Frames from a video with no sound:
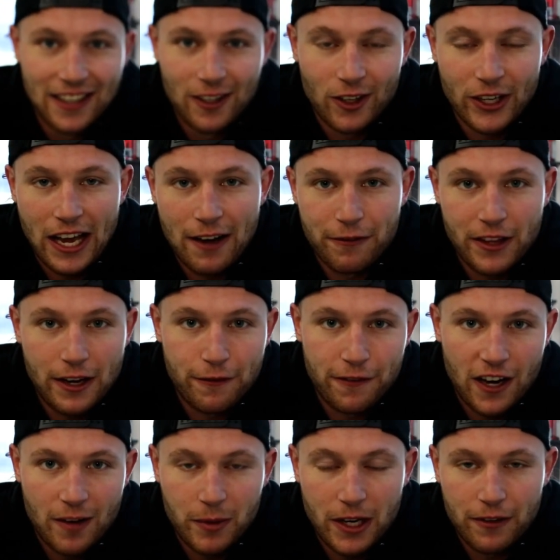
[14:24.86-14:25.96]
Look out for that
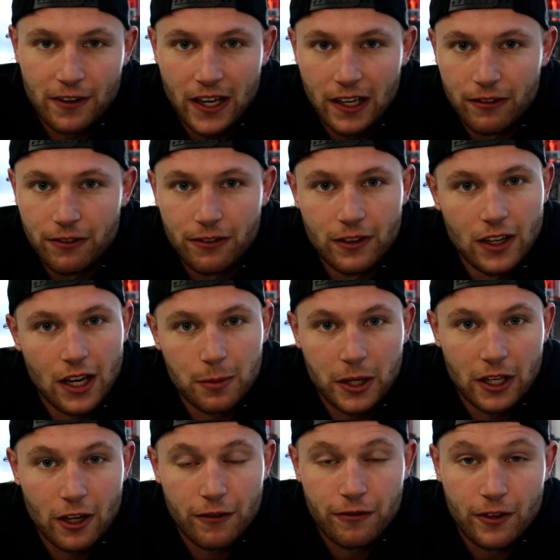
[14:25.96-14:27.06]
five by five. I'm going
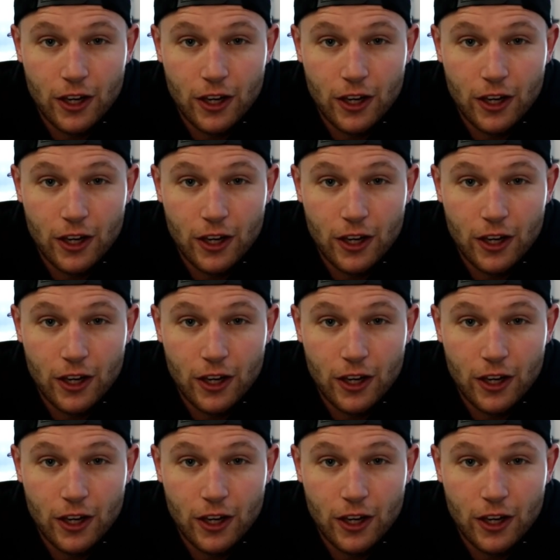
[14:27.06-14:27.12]
to go for